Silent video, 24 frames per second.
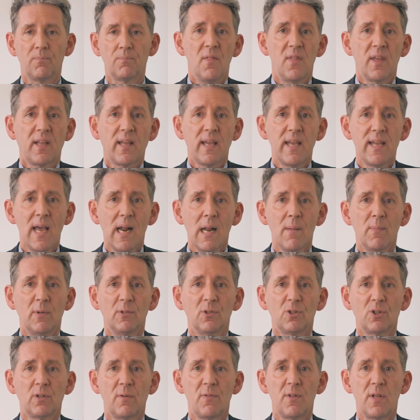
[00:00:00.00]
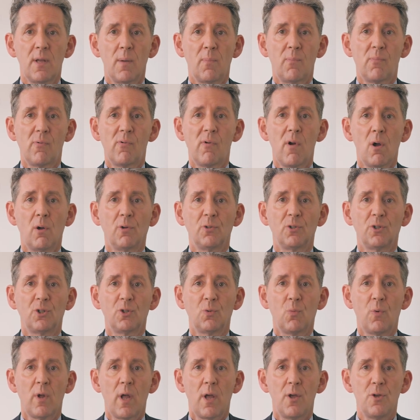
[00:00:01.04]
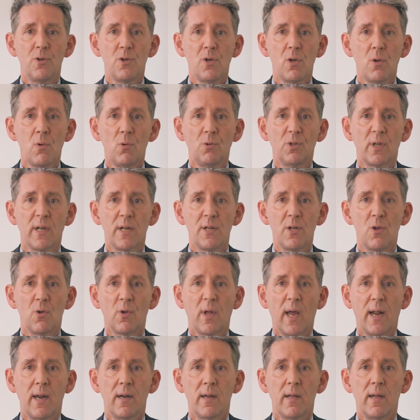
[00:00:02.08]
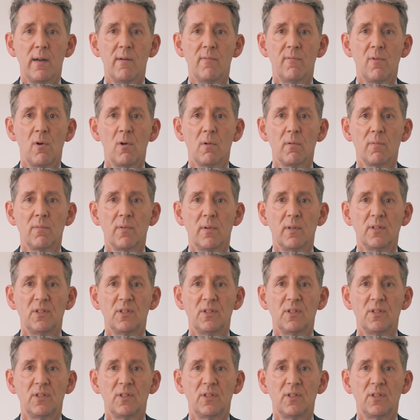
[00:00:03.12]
The key elements of the approach we are using in Uganda involve